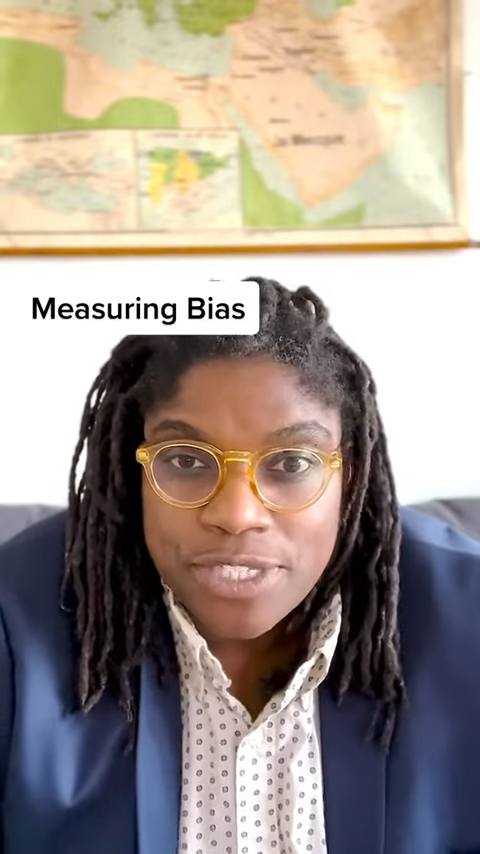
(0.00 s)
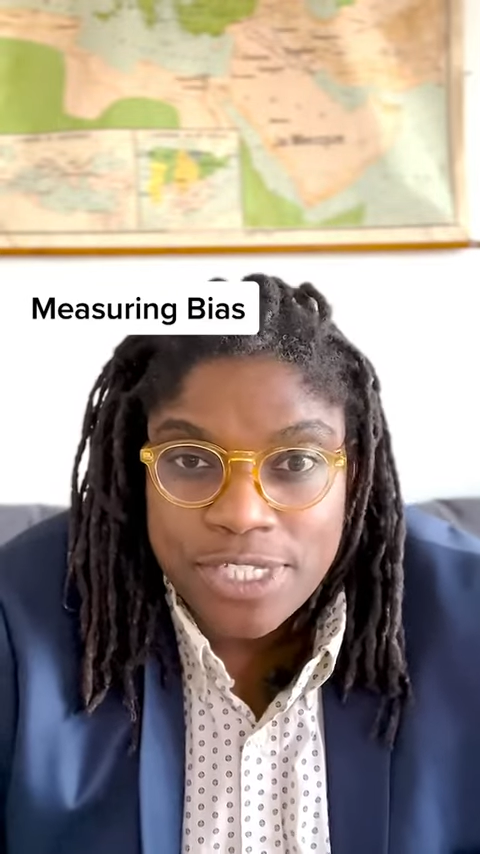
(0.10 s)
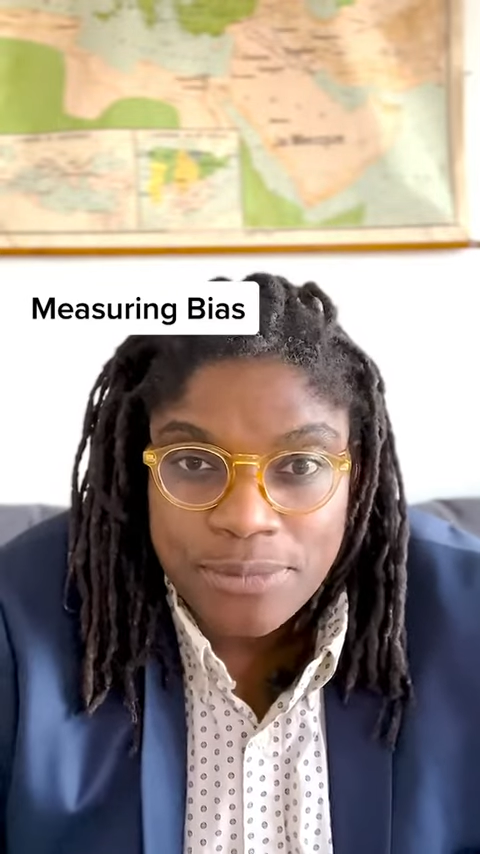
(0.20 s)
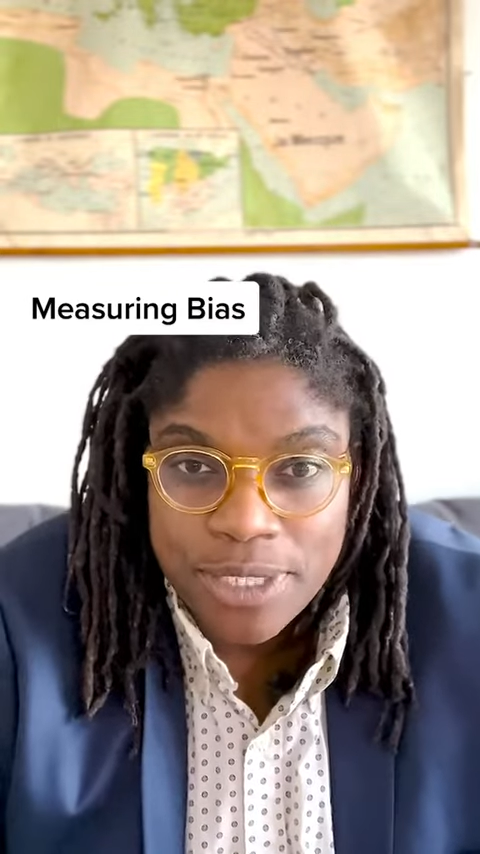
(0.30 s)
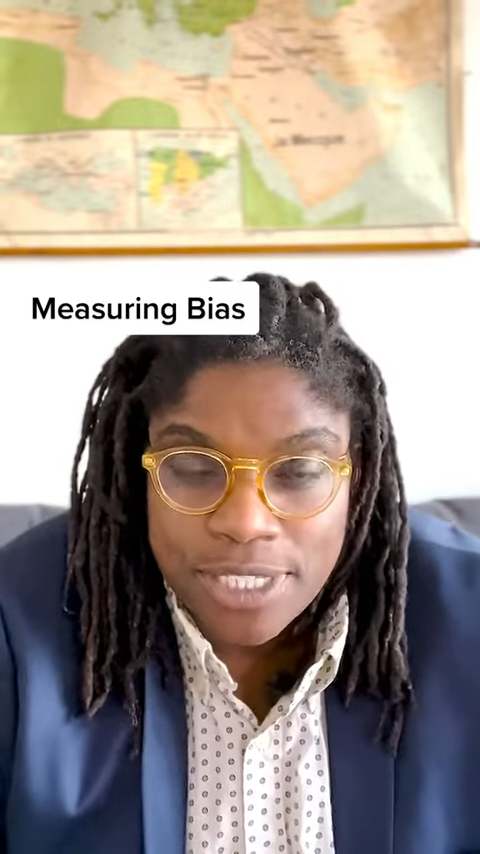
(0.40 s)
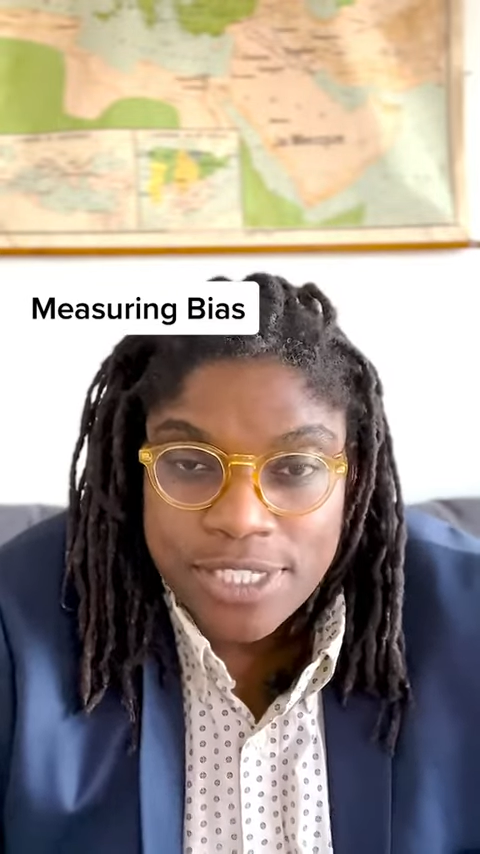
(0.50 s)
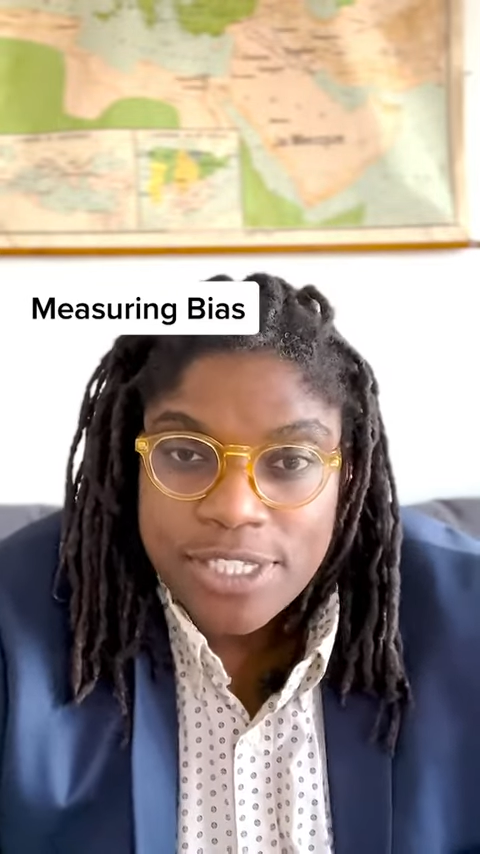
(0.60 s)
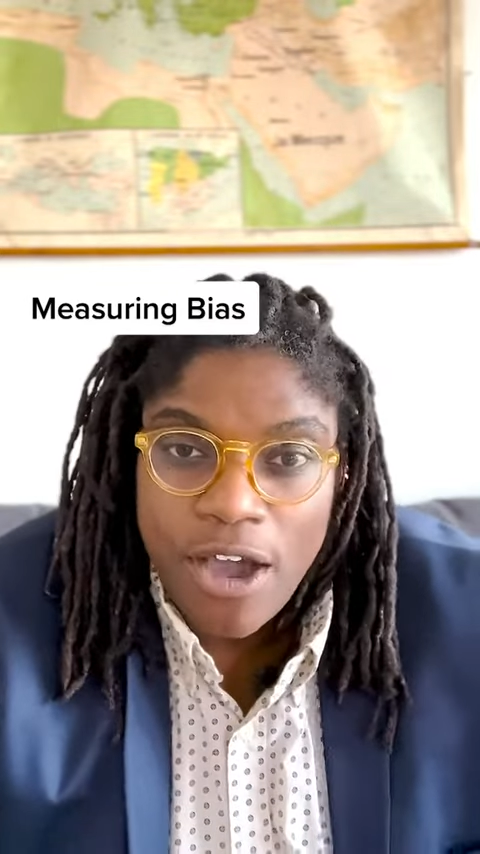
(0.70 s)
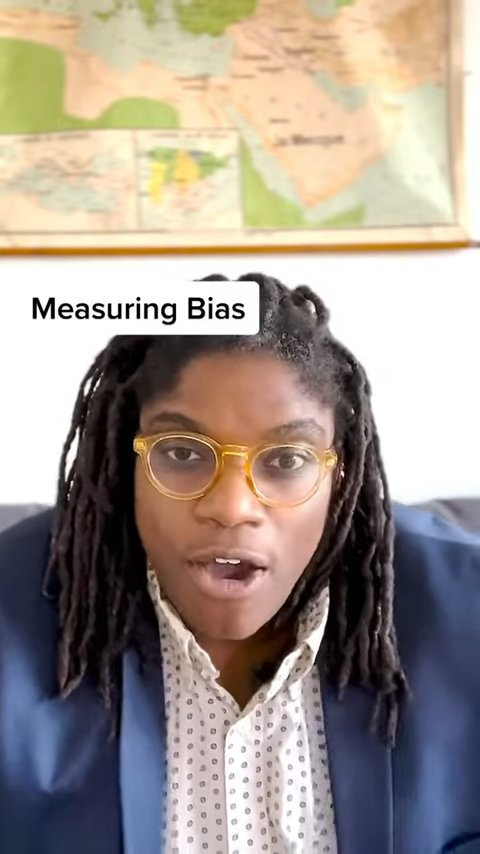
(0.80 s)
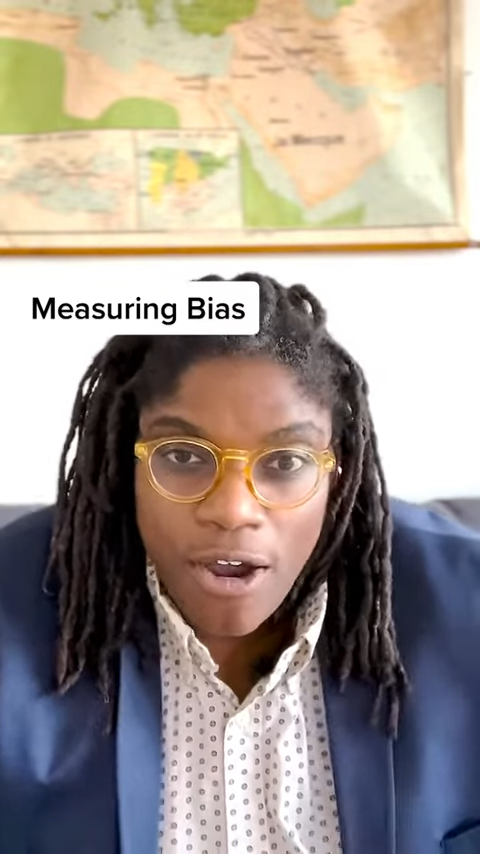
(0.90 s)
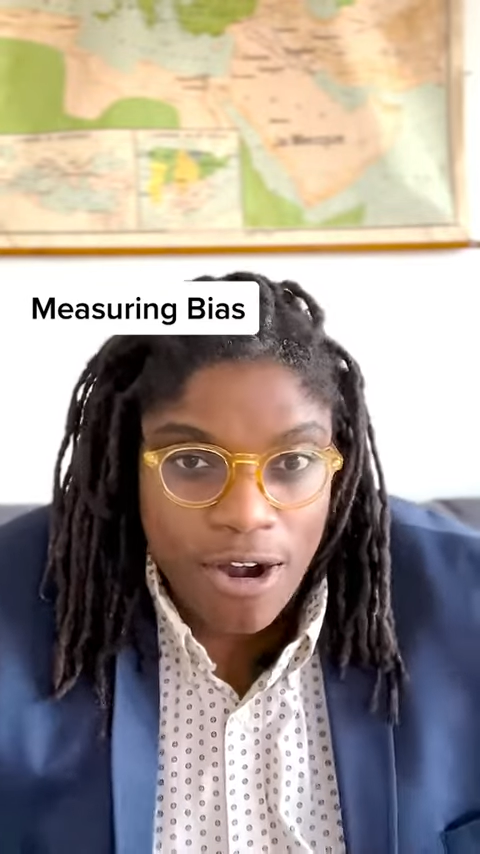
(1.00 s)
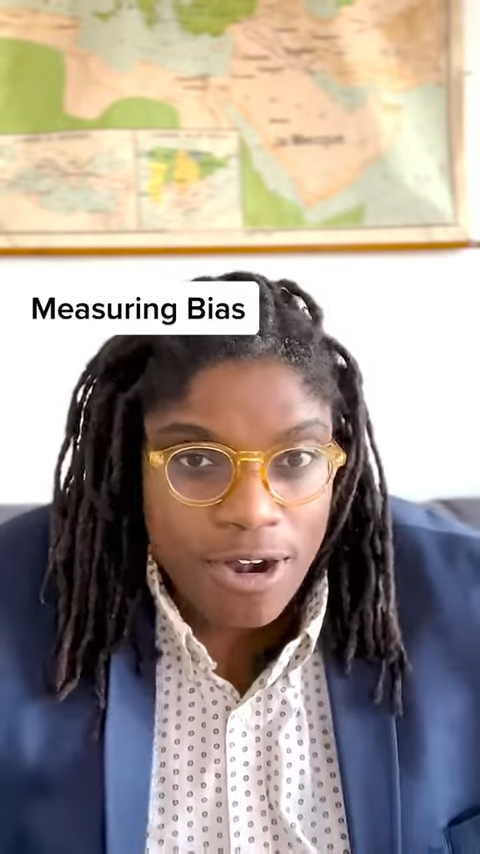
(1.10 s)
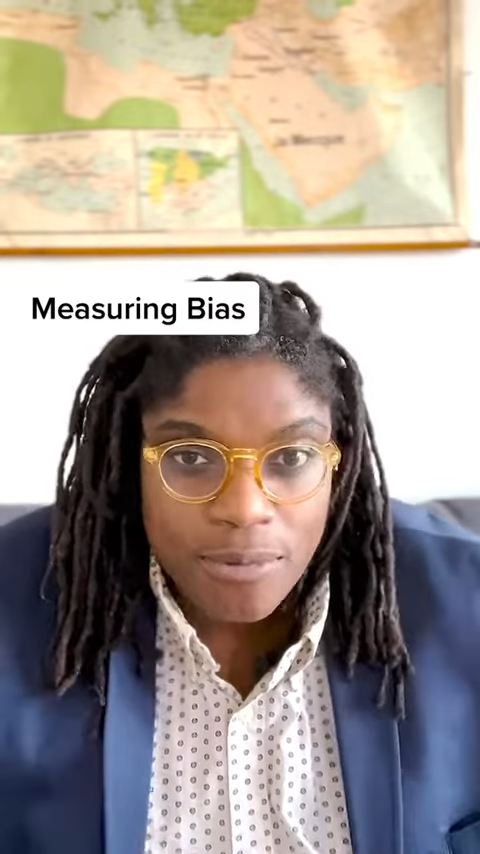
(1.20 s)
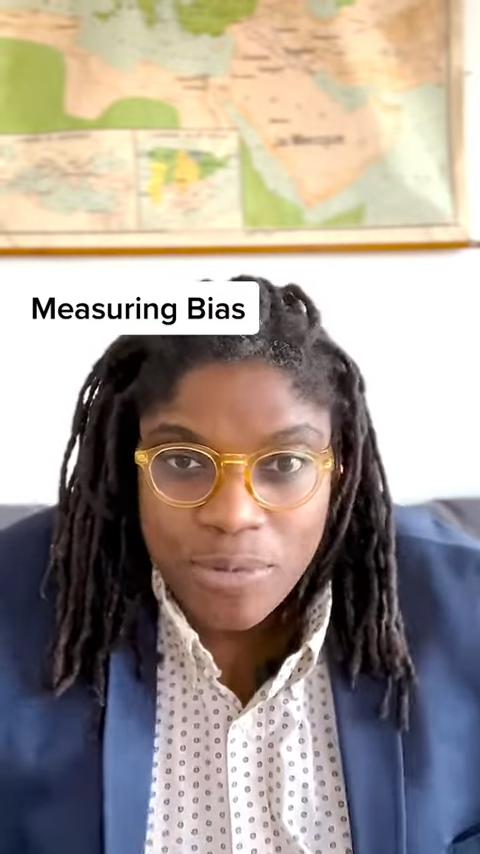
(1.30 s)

stimulus are